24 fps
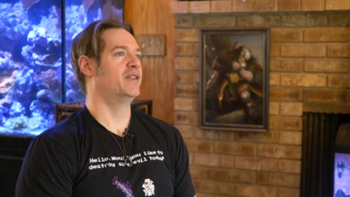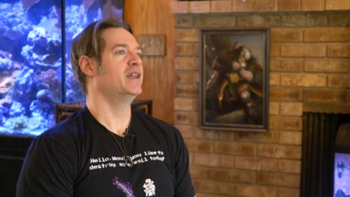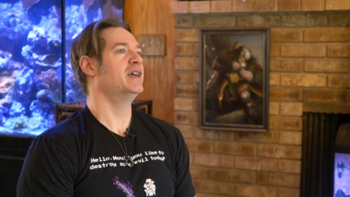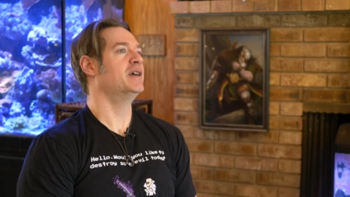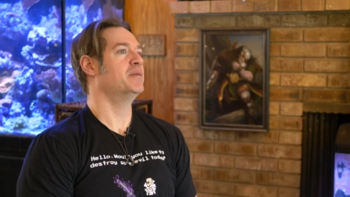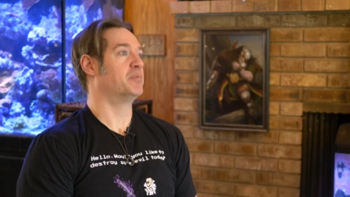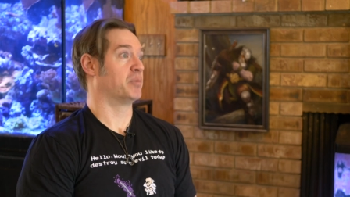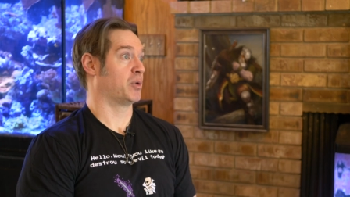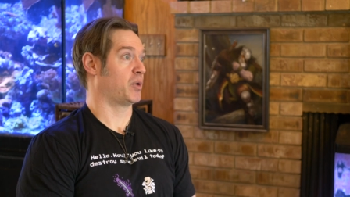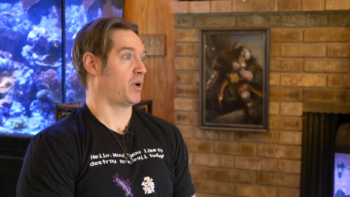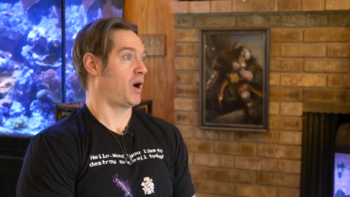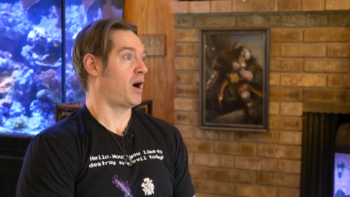The
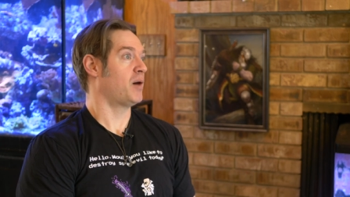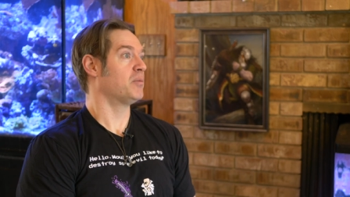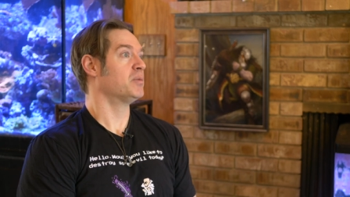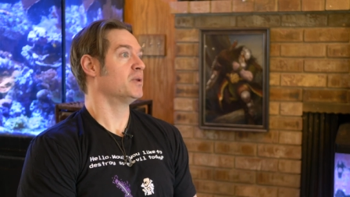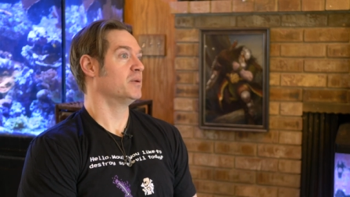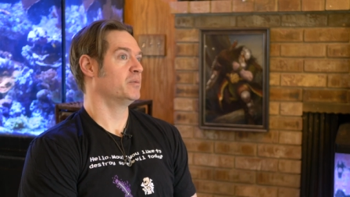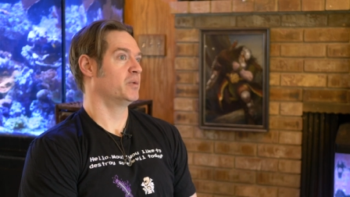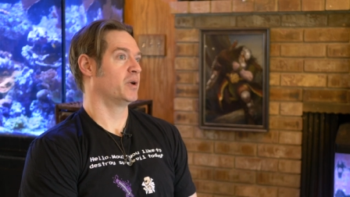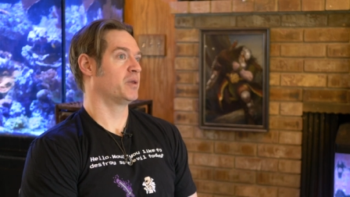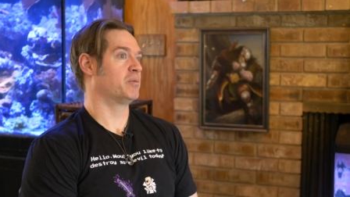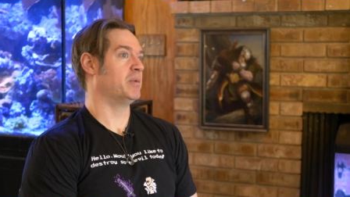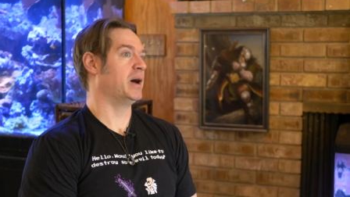
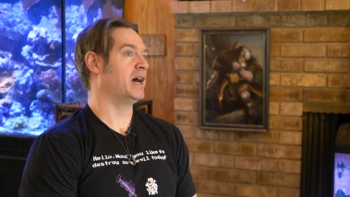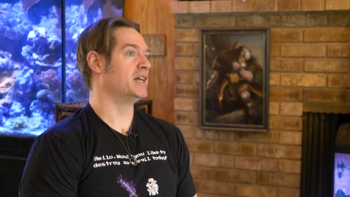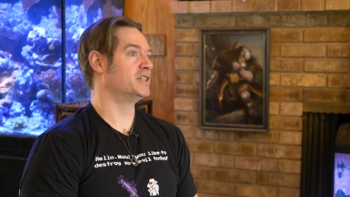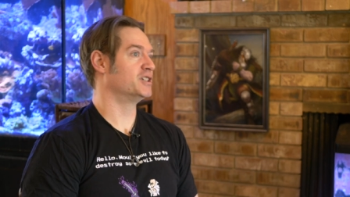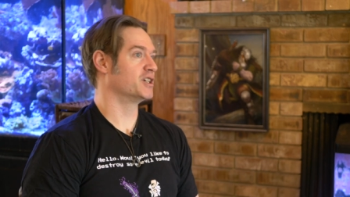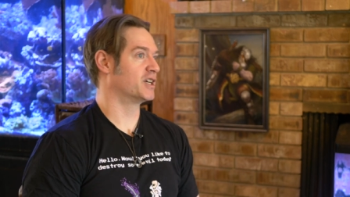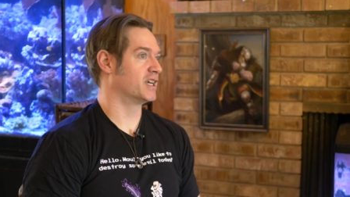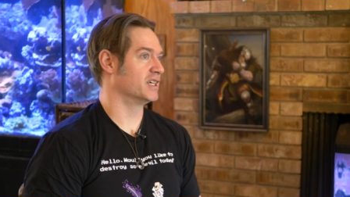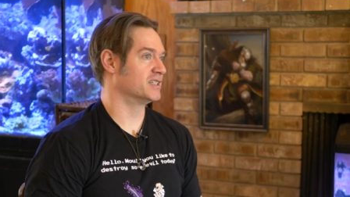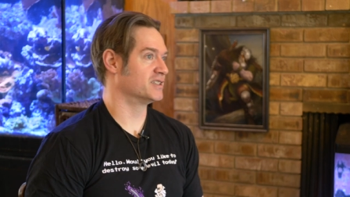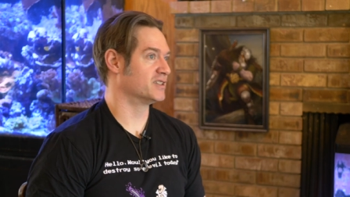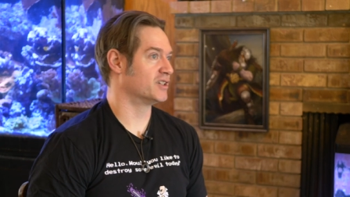problem with
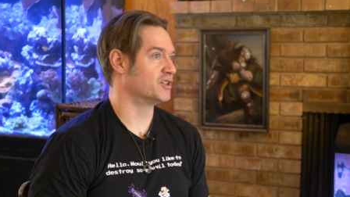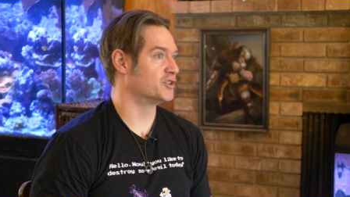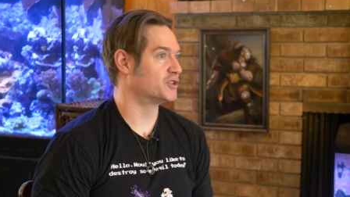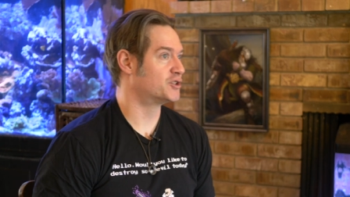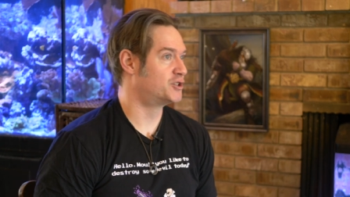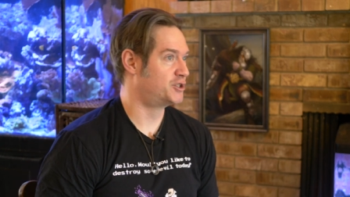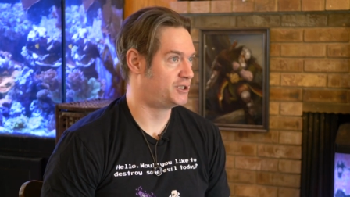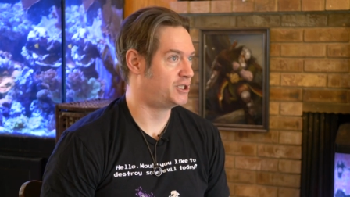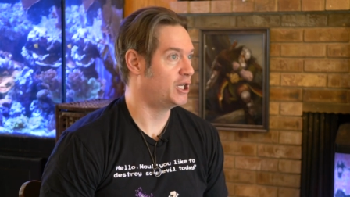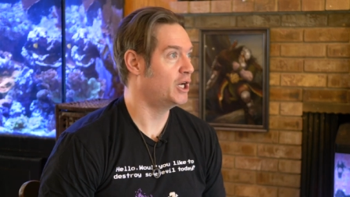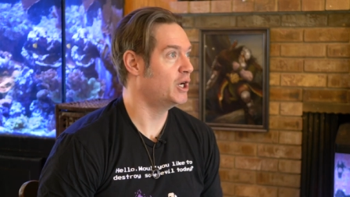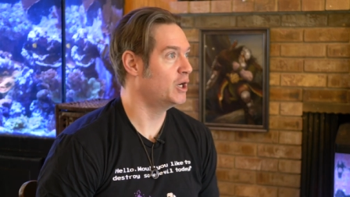Magic is there's
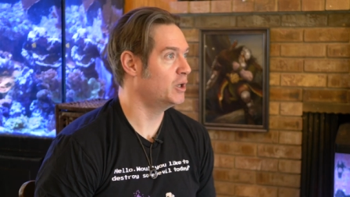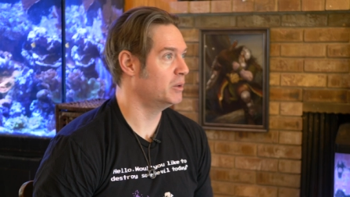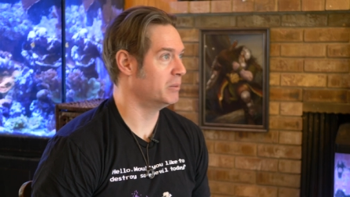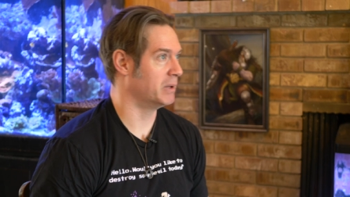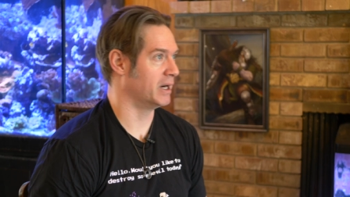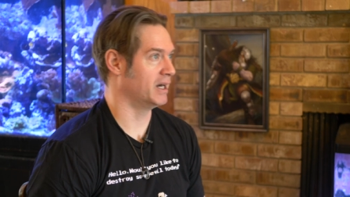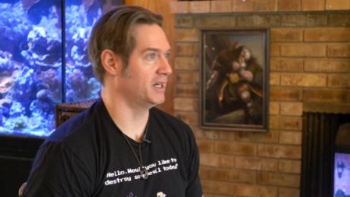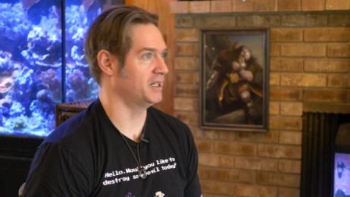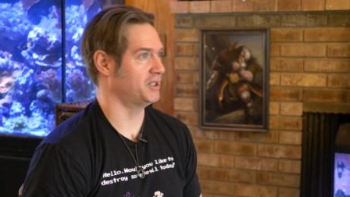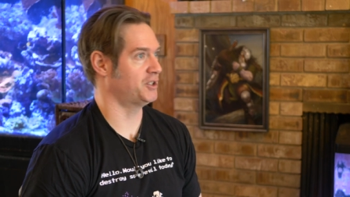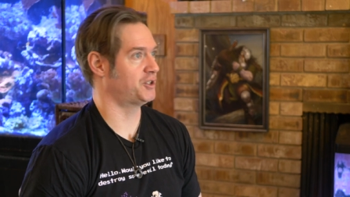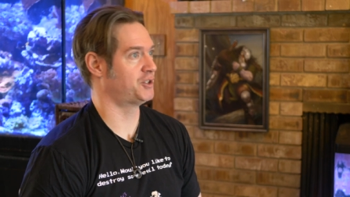too
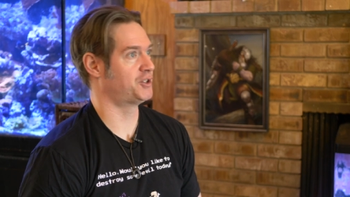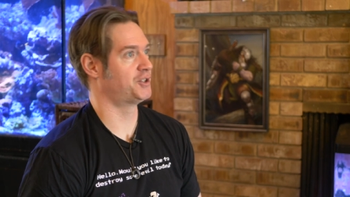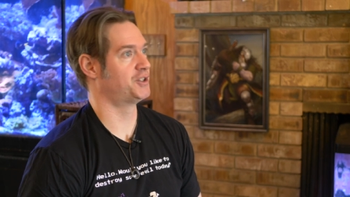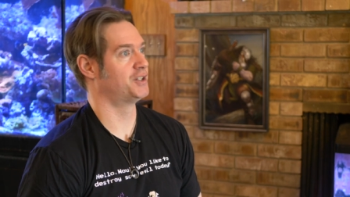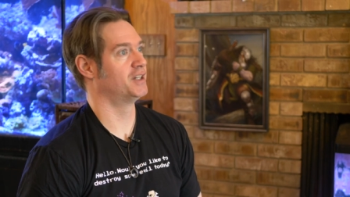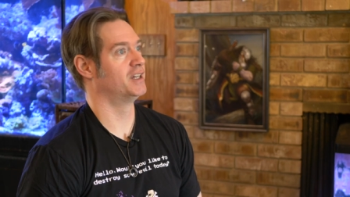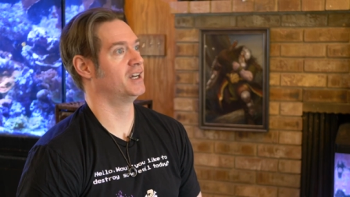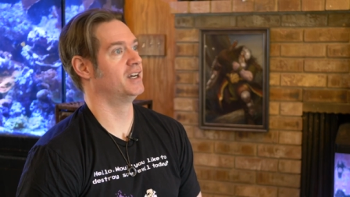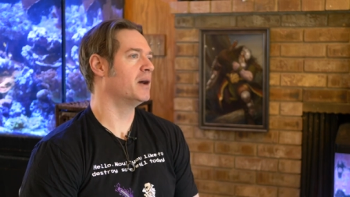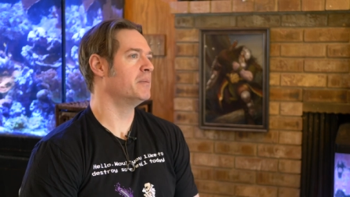much. Uh-huh.